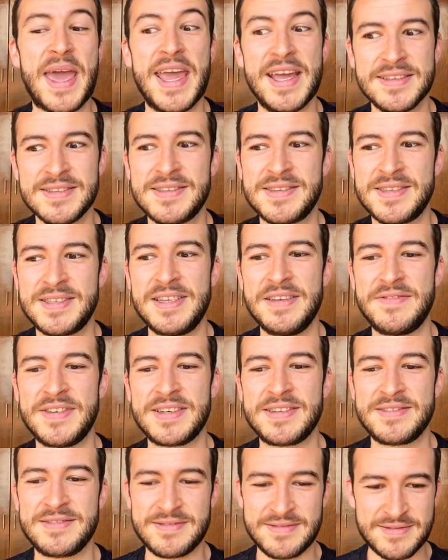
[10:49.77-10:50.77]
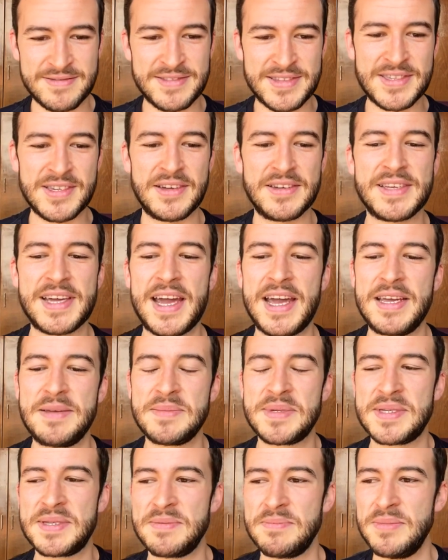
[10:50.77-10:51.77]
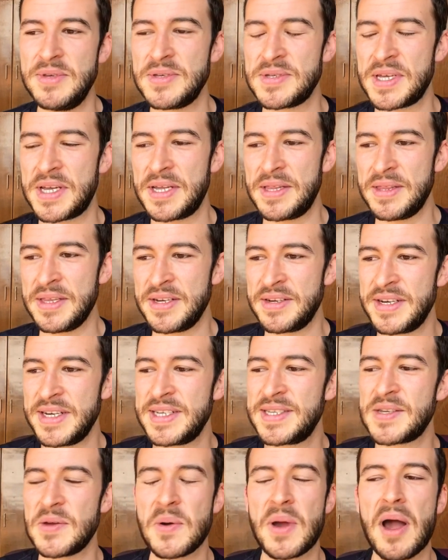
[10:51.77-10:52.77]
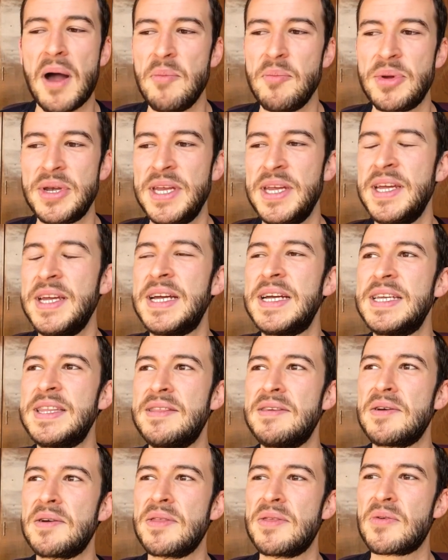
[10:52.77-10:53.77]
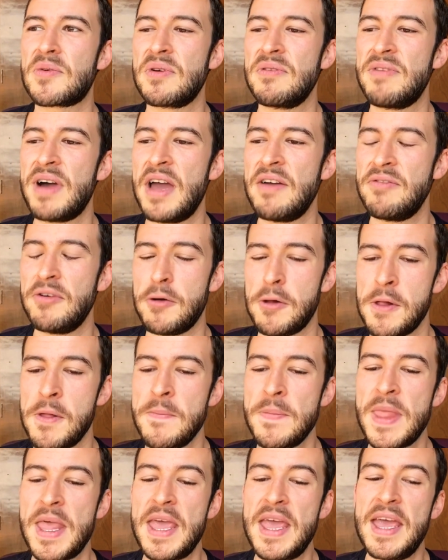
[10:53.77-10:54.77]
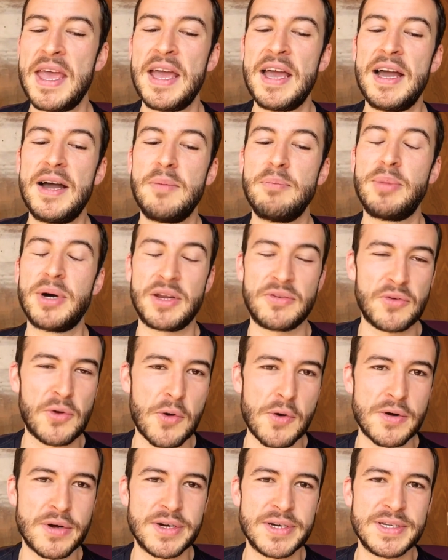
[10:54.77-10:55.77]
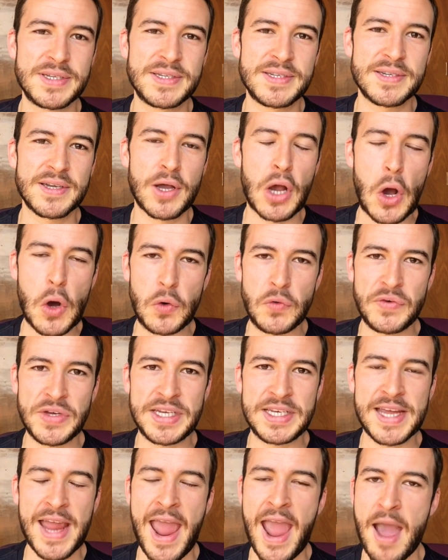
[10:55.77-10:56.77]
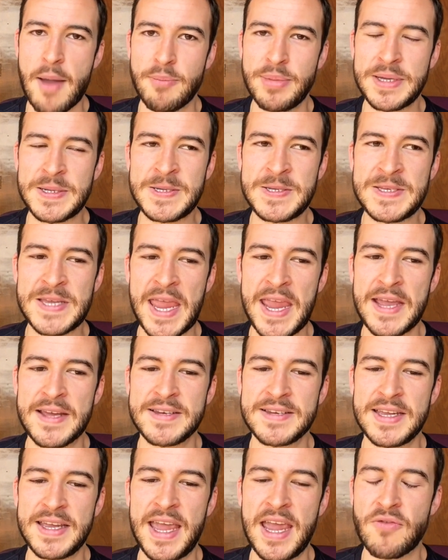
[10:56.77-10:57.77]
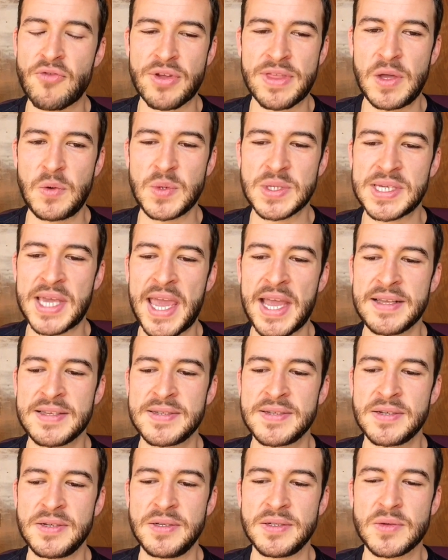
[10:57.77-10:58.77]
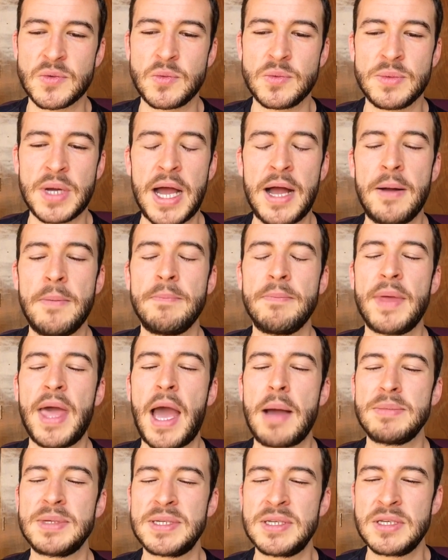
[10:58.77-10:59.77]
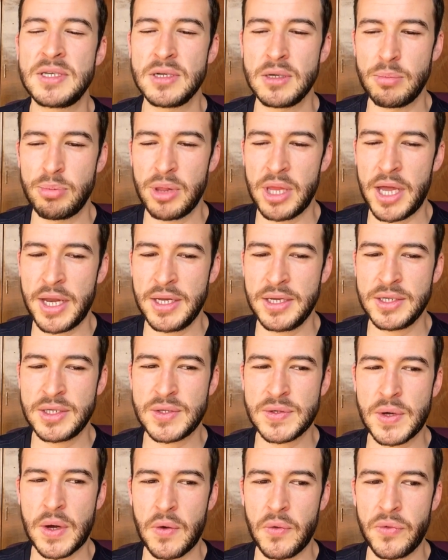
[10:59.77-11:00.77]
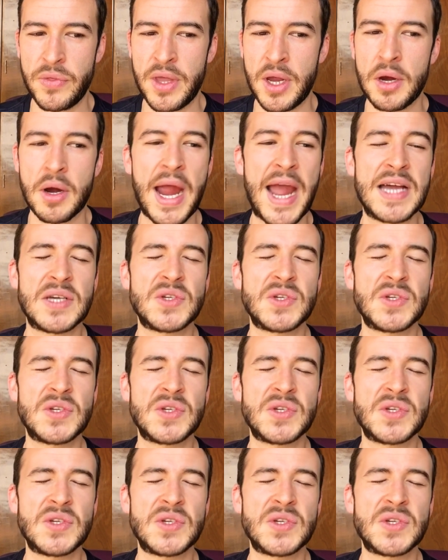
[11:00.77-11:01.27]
Stephen Sondheim's music and lyrics, so Company, the revival. But of course, COVID happened and everything was canceled. I'm still planning to go there as